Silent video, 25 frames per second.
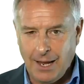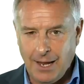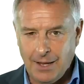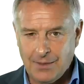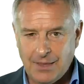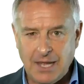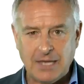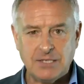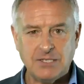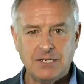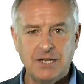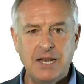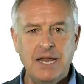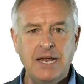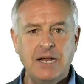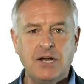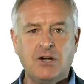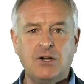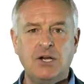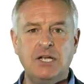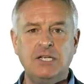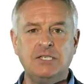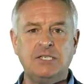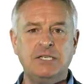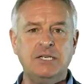That's an
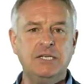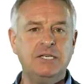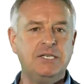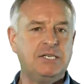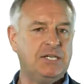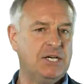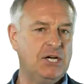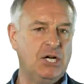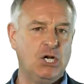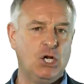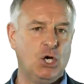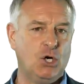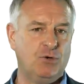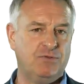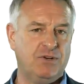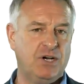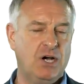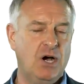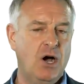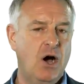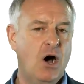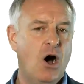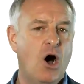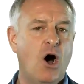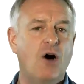increase in turnover
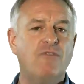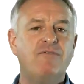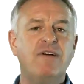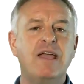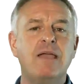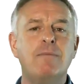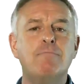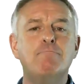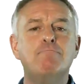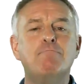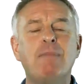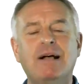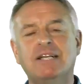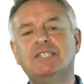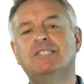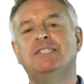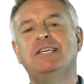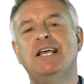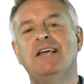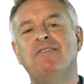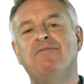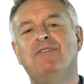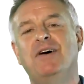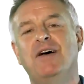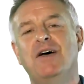of a
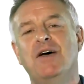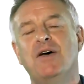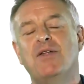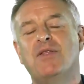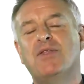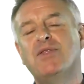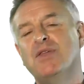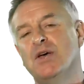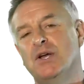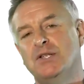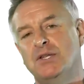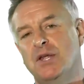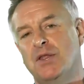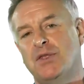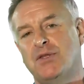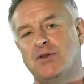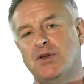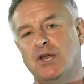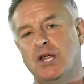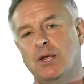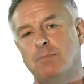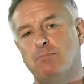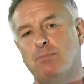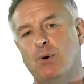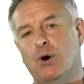massive
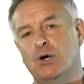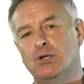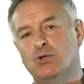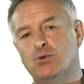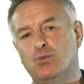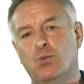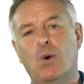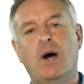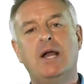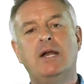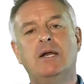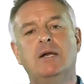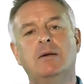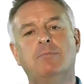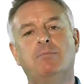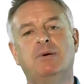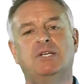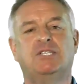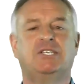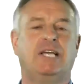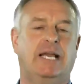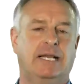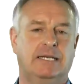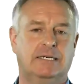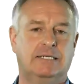
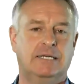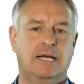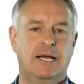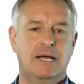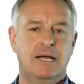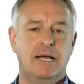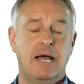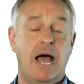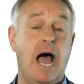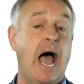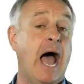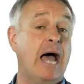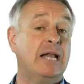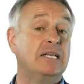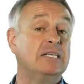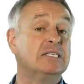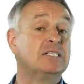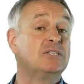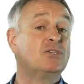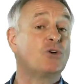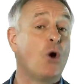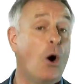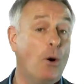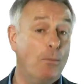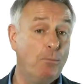33.1% and is
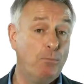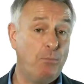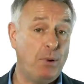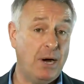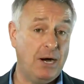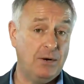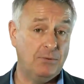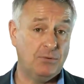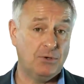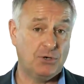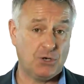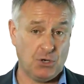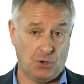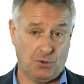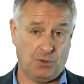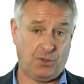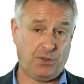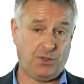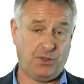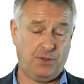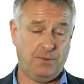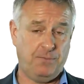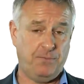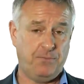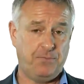compound
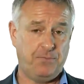growth.